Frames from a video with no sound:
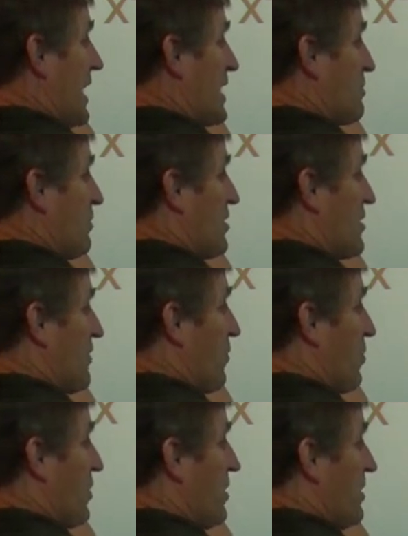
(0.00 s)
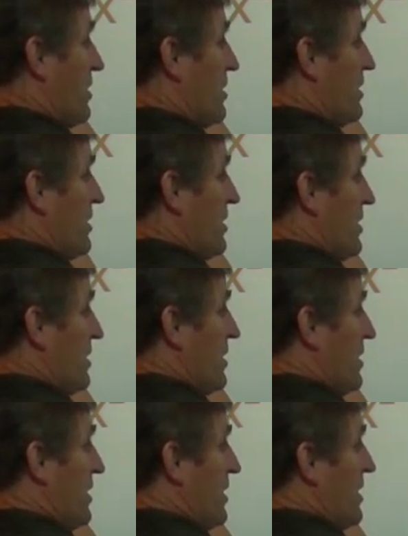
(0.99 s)
x plus 4
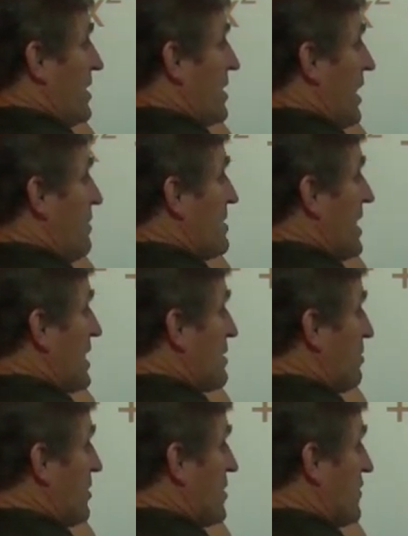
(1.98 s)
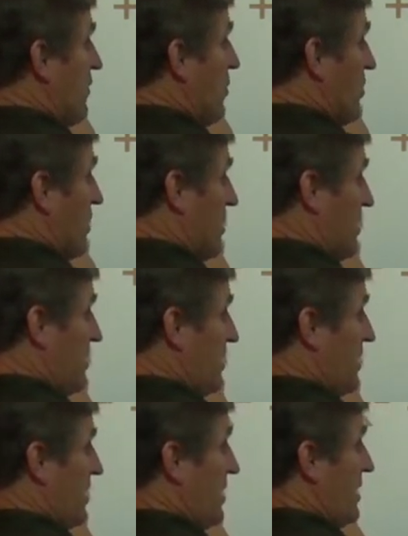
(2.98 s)
times x plus 4,
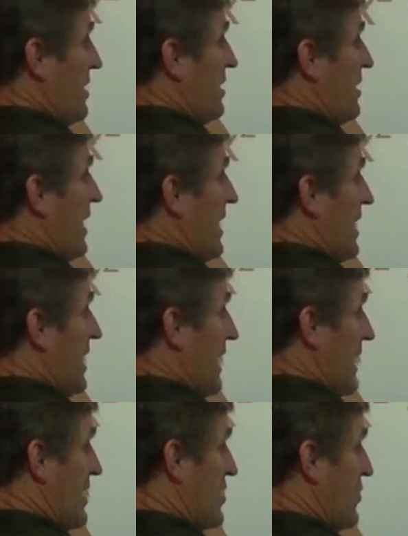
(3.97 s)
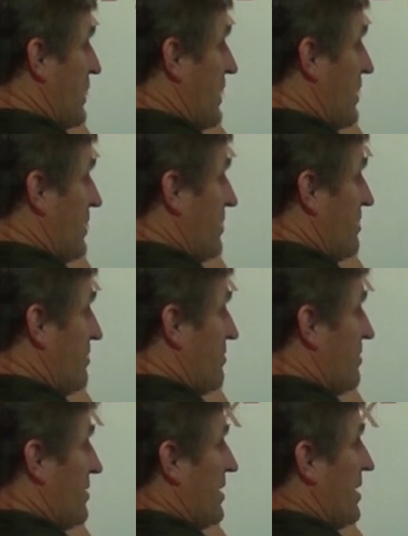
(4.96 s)
I get x squared.
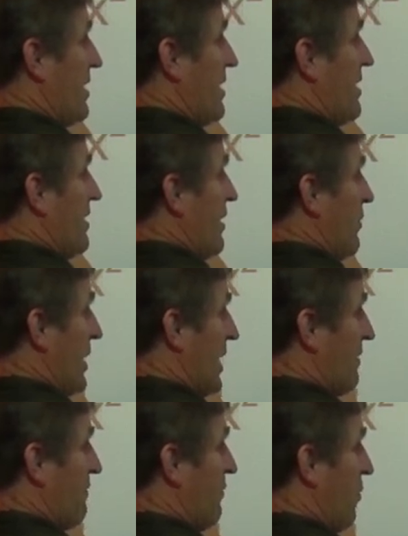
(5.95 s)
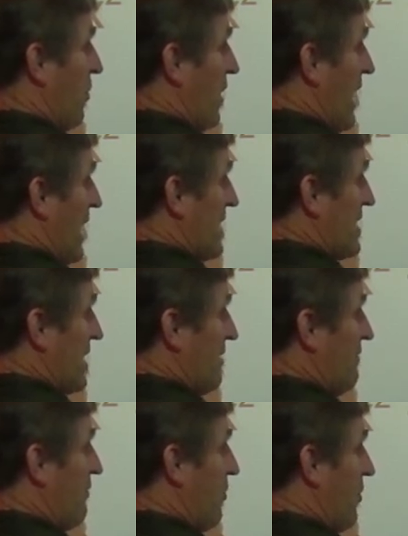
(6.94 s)
Then we get 4x,
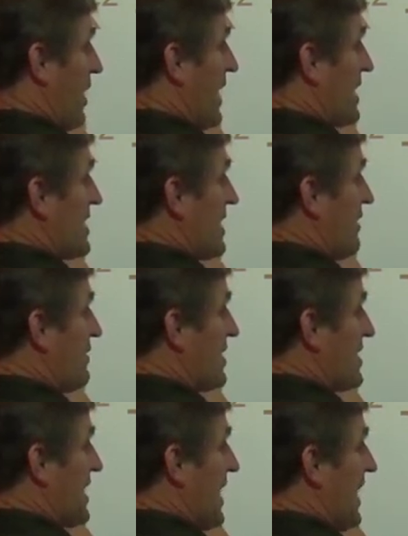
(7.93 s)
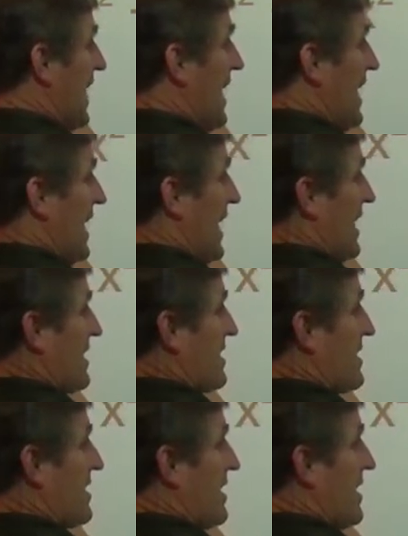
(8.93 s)
and 4x gives us that
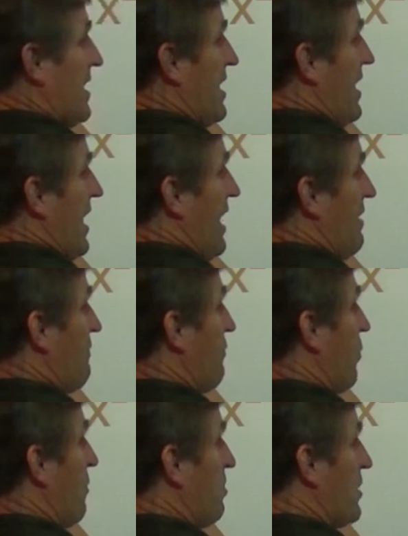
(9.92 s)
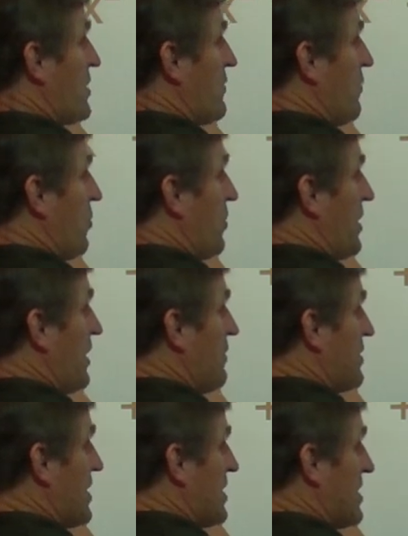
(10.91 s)
8x, and 4 plus 4
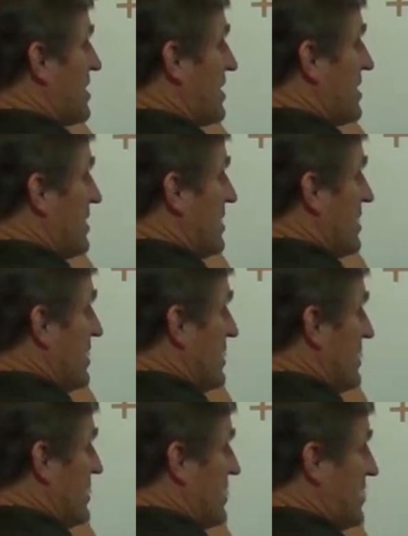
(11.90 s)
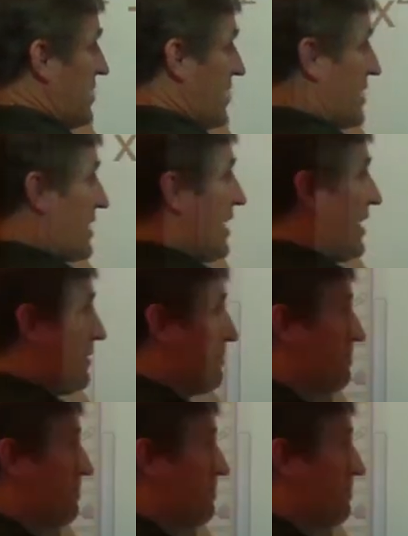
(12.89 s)
gives us 16.